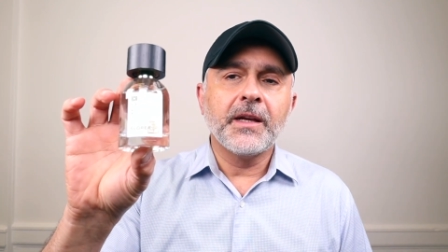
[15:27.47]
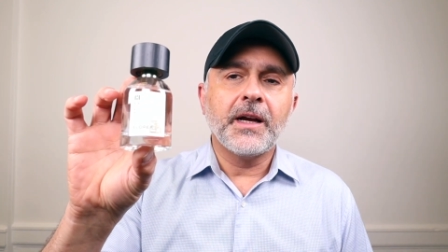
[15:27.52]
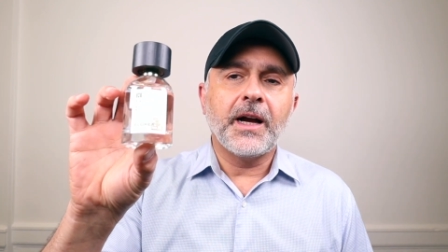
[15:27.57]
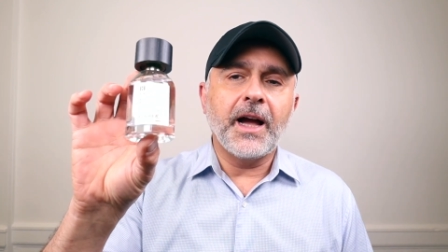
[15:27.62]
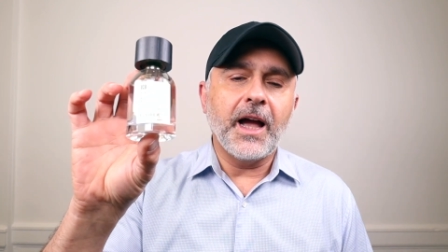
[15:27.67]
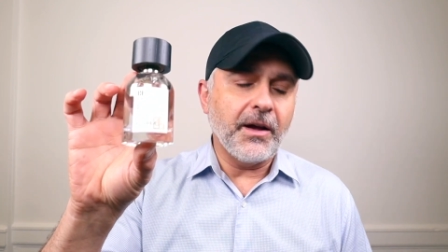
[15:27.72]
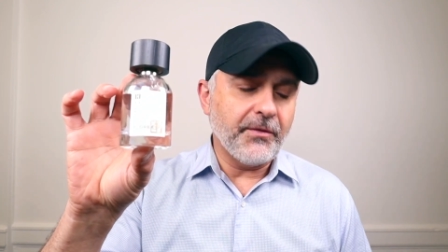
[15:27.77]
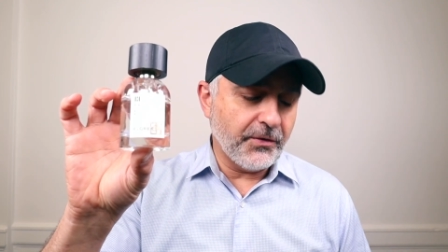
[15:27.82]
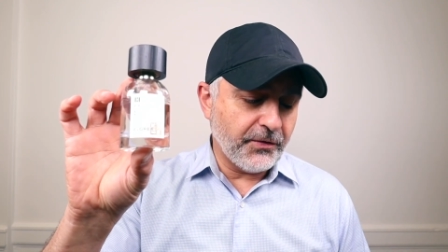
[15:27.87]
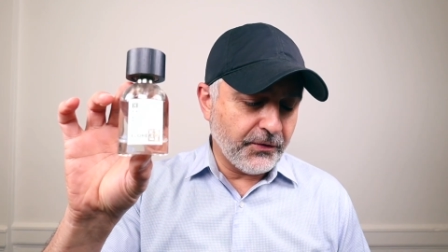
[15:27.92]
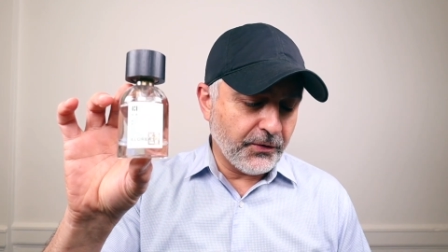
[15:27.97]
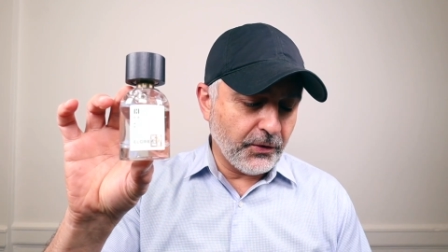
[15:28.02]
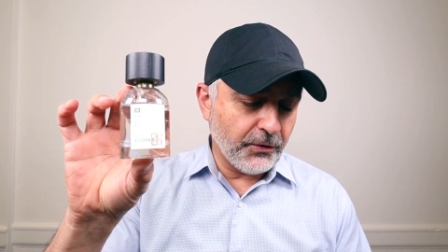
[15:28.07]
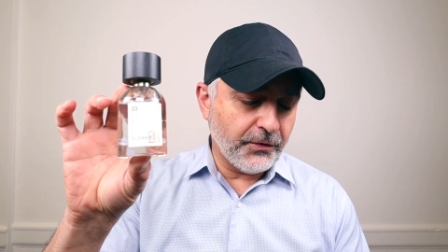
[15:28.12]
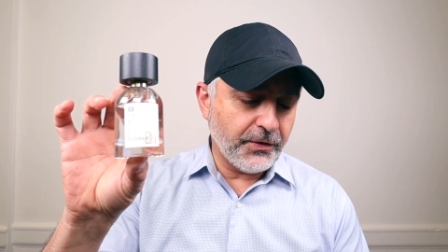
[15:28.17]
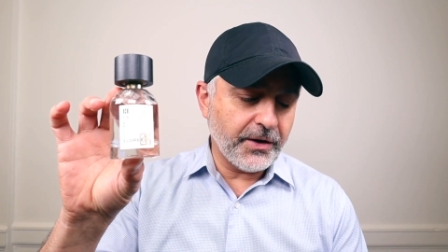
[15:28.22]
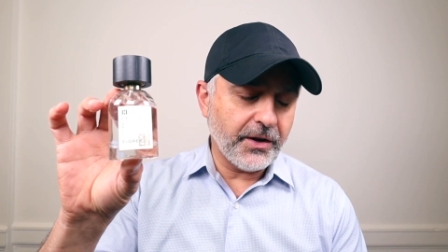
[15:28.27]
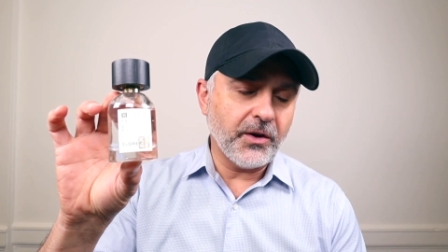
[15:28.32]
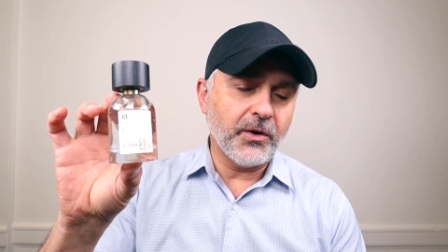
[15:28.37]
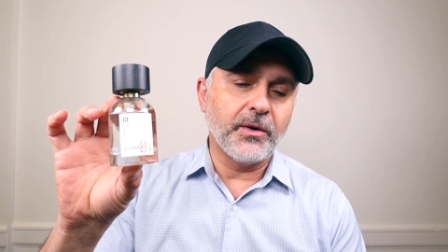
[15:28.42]
I have a full
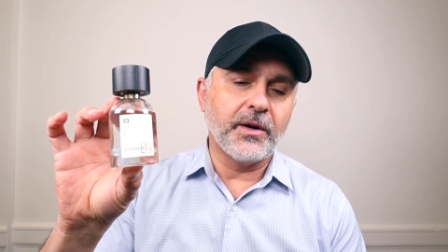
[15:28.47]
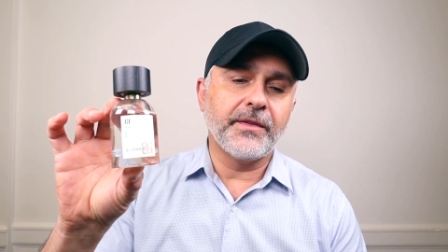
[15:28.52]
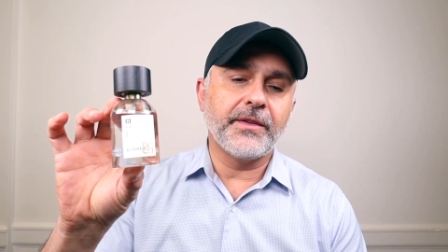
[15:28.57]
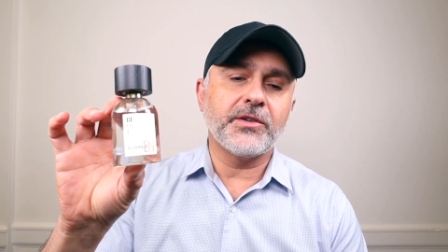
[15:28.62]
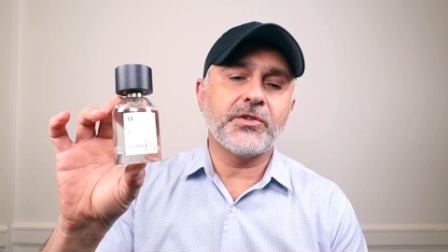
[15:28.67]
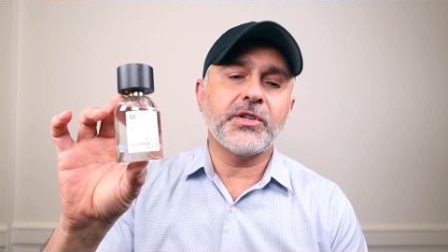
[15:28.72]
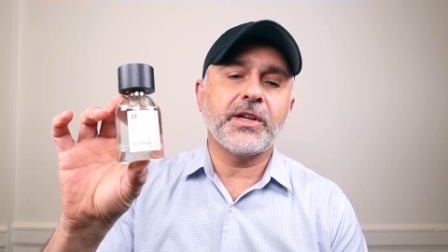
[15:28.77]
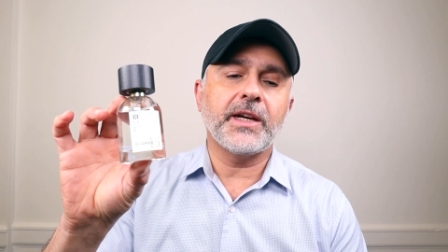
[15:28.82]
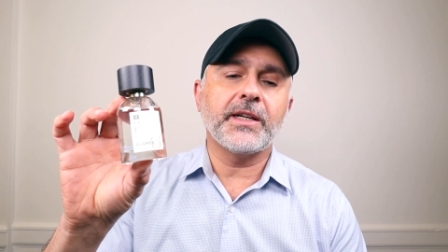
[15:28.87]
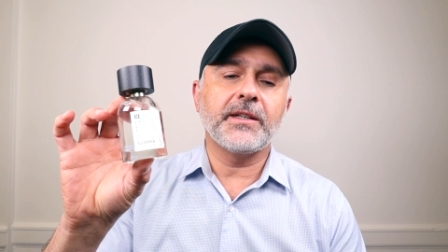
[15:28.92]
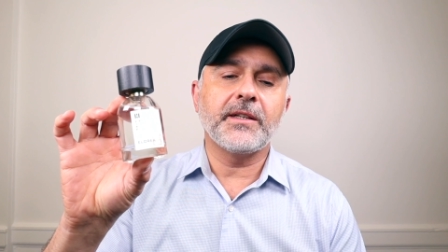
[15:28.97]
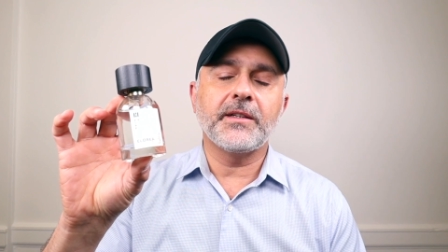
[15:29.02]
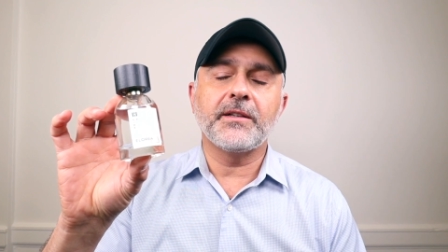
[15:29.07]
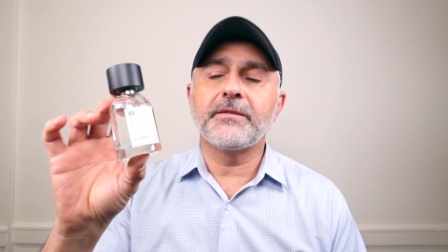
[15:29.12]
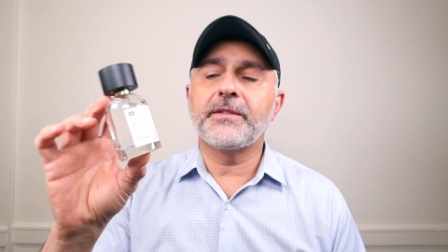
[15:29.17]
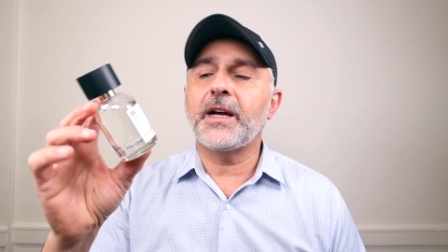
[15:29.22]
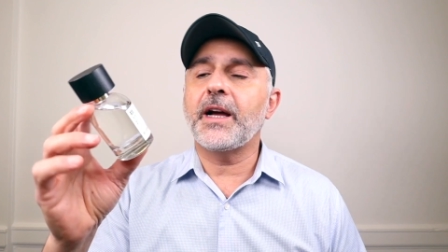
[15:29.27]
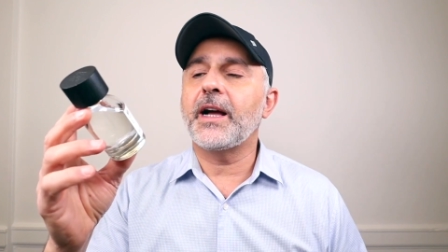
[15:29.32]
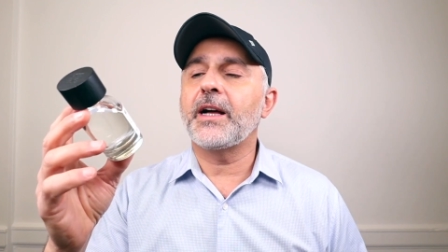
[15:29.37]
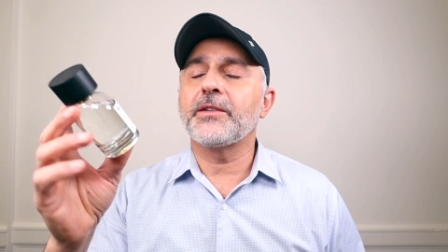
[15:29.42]
video on the channel
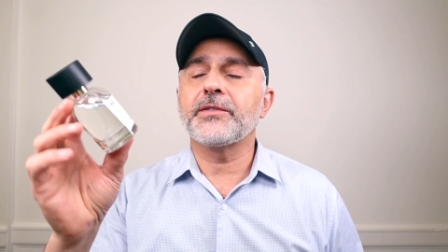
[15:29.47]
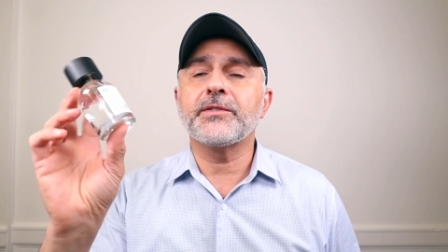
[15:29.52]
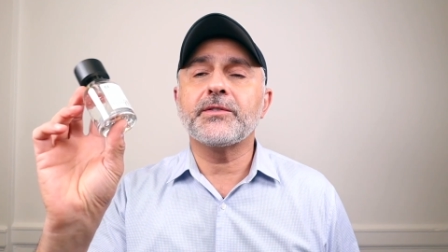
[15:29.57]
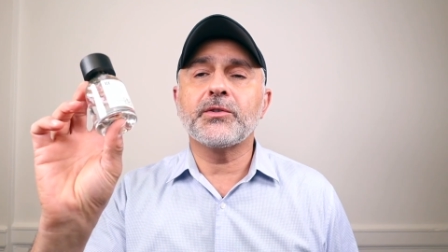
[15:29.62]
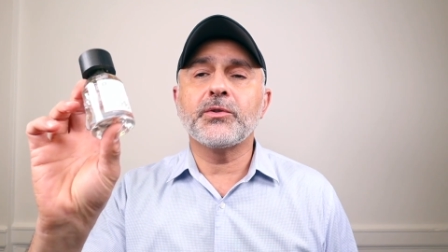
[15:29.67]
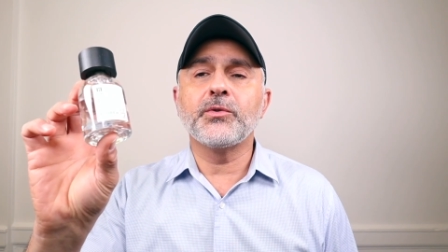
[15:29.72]
of the house.